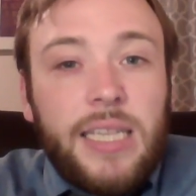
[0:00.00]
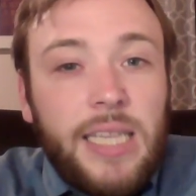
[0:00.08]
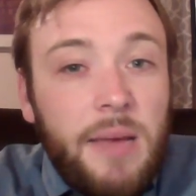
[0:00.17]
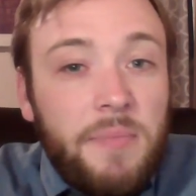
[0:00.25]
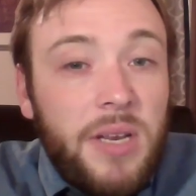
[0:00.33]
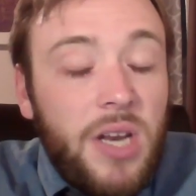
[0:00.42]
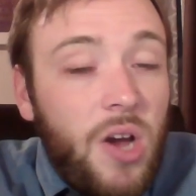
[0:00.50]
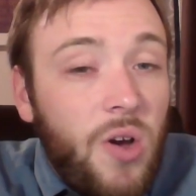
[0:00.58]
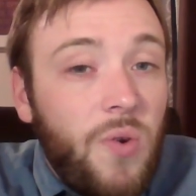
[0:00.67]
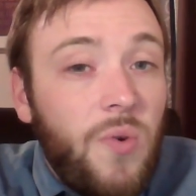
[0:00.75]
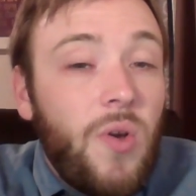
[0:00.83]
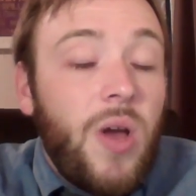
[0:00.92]
let me
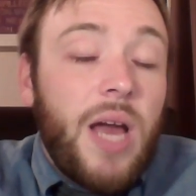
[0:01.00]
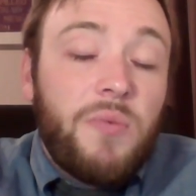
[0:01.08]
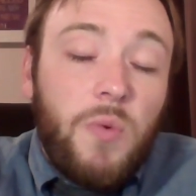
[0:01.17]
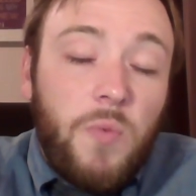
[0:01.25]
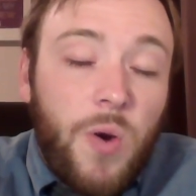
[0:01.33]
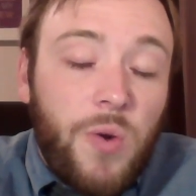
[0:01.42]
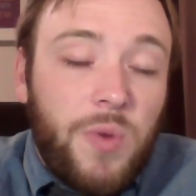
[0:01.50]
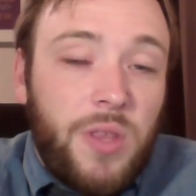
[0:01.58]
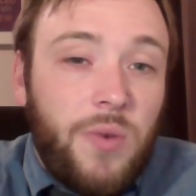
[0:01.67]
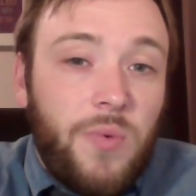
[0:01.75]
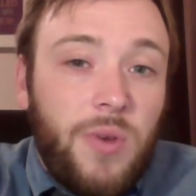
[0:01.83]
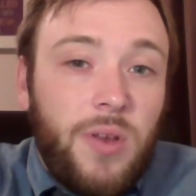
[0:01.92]
know. I will work
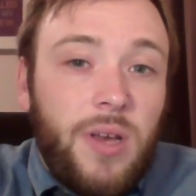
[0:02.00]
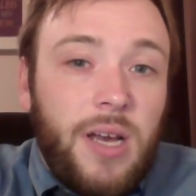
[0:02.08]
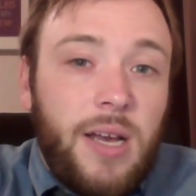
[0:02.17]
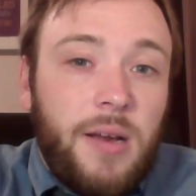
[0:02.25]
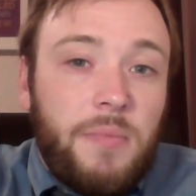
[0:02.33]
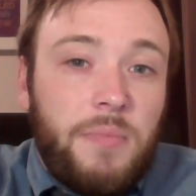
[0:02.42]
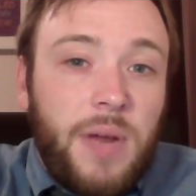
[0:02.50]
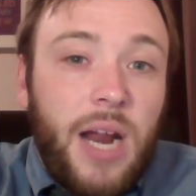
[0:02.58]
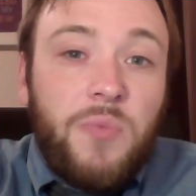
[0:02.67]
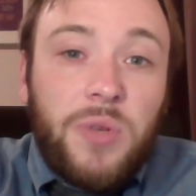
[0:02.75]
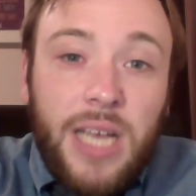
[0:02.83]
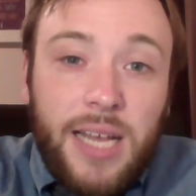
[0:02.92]
with you. But
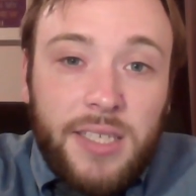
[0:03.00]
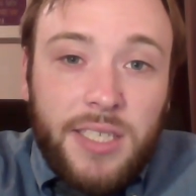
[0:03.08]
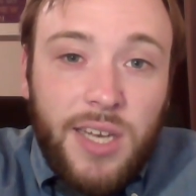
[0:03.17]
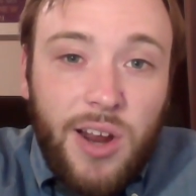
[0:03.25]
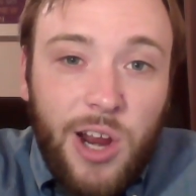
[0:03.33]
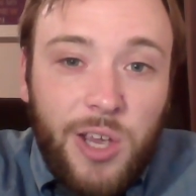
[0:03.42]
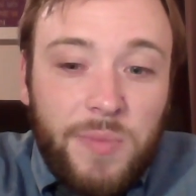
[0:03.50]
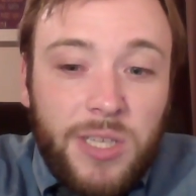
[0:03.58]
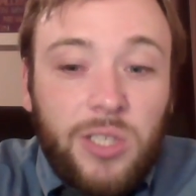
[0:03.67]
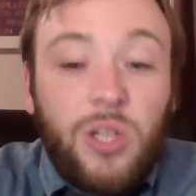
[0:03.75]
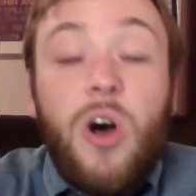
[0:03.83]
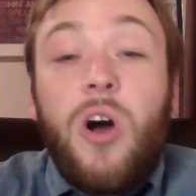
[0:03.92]
I will not listen to
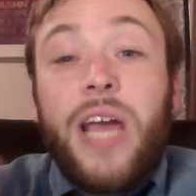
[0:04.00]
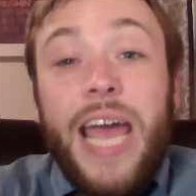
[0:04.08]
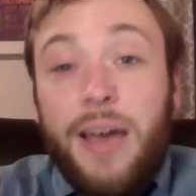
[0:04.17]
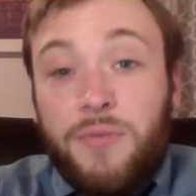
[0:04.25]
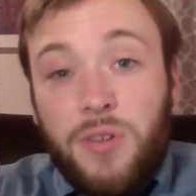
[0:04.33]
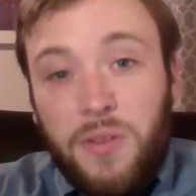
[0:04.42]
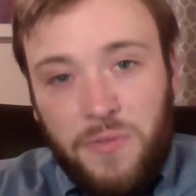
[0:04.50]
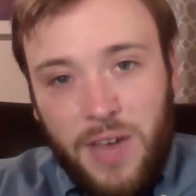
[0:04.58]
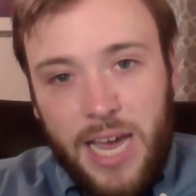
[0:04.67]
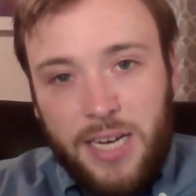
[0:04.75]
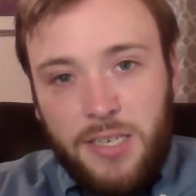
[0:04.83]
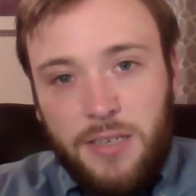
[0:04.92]
arguments long after the
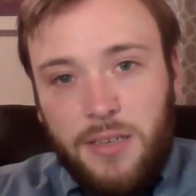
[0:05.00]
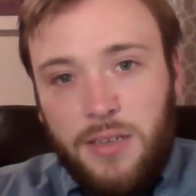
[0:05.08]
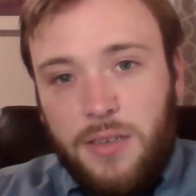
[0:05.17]
fact